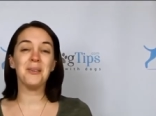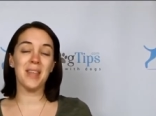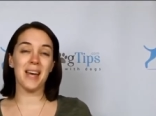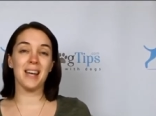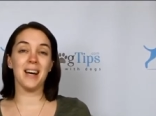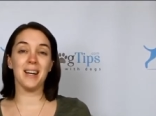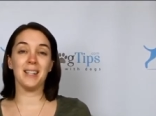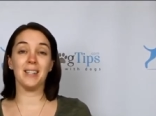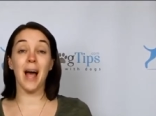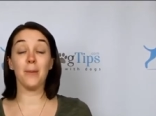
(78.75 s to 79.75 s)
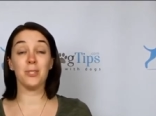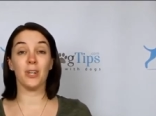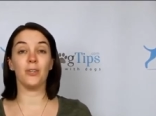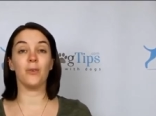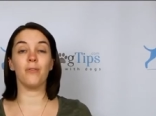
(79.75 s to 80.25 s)
that labs
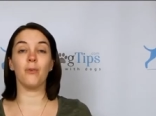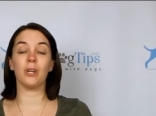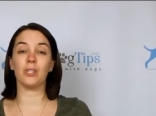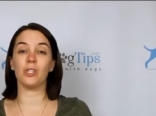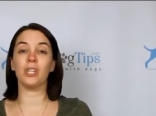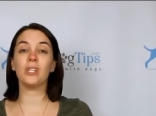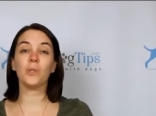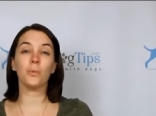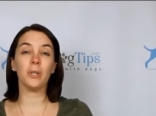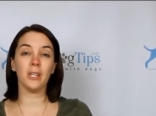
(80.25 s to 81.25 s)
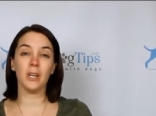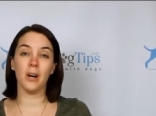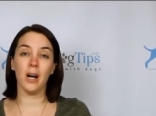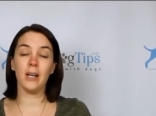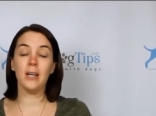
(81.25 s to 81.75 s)
are known for. So she gets really
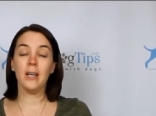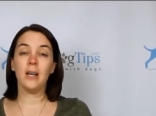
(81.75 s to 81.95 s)
hot